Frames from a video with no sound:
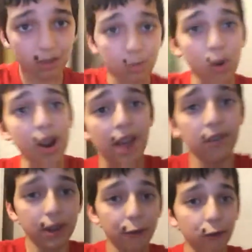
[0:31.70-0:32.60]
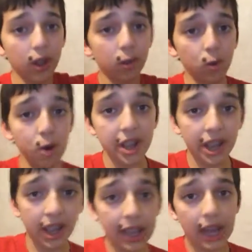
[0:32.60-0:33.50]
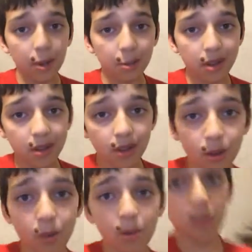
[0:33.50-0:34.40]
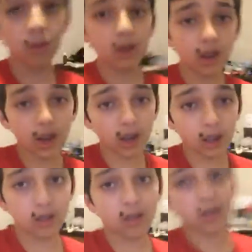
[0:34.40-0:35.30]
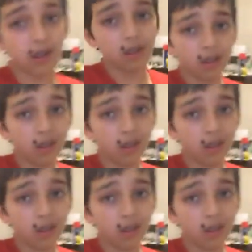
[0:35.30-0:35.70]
we're having a flood warning in Kalamazoo, you guys.